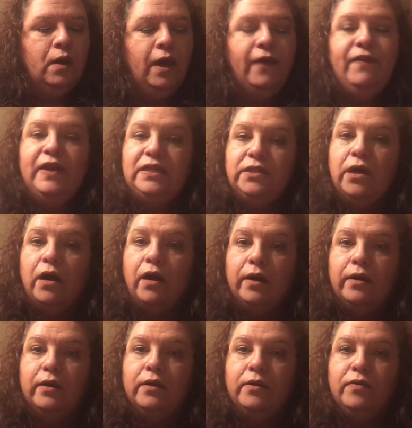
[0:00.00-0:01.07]
that's
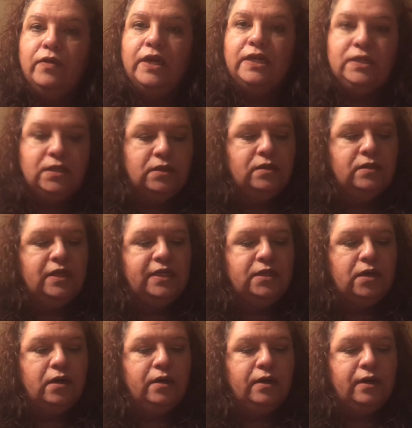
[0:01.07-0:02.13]
hard. That's
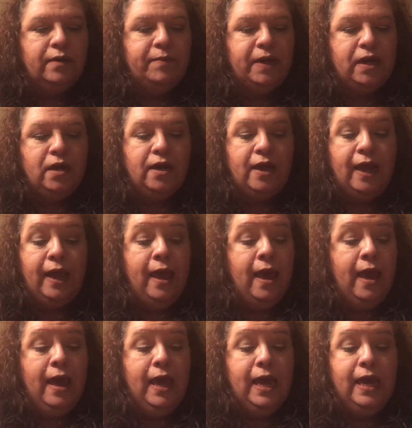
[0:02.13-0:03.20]
hard, I'm not gonna lie.
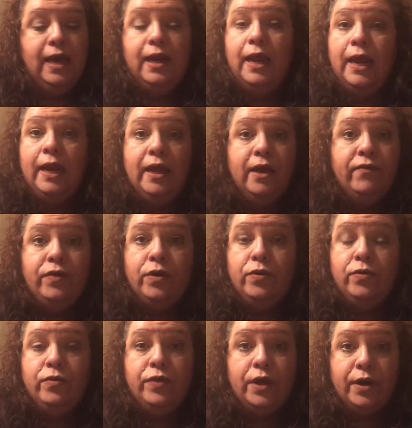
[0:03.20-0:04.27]
And any of
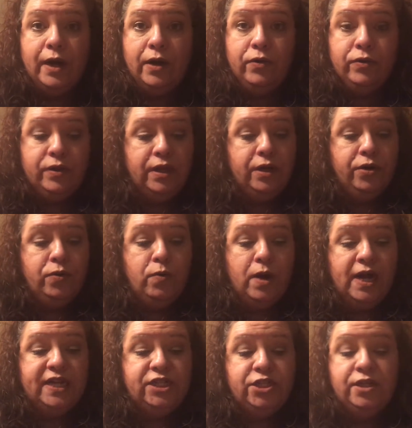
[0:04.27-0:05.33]
you that are out there
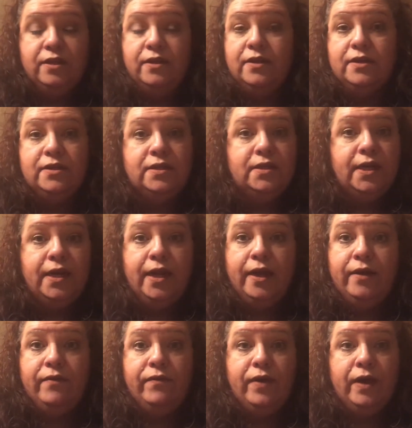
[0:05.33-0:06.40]
watching this that
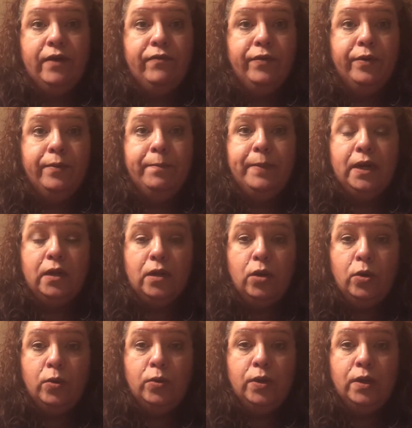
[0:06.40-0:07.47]
have ever been
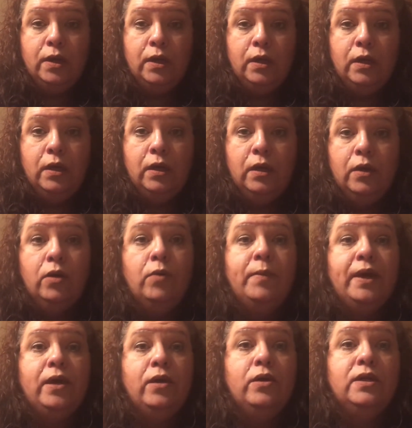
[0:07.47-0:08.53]
alone, oh
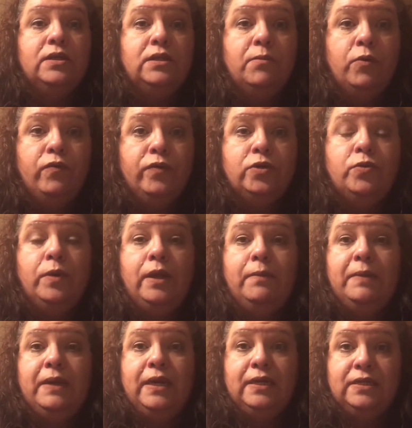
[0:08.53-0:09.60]
my goodness, I'm over 20
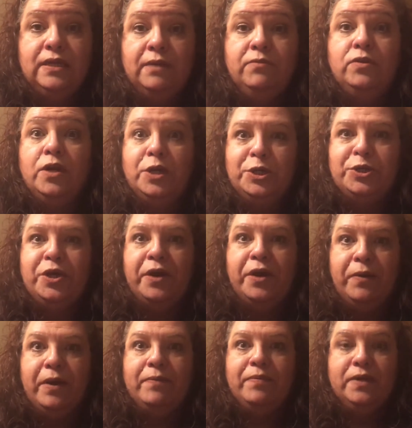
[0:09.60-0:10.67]
minutes. I'm gonna try and
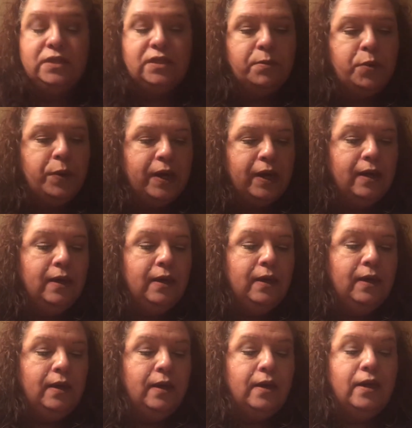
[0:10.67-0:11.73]
wrap this up quick,
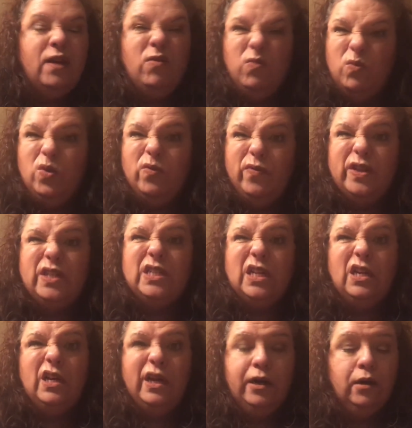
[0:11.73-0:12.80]
and we'll
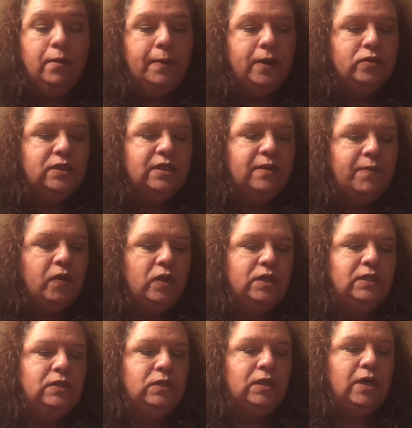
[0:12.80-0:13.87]
visit later about some of
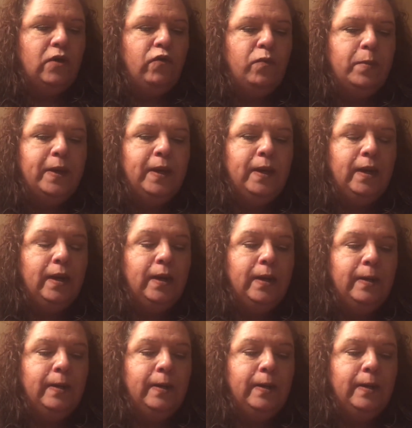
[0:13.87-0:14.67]
this stuff. But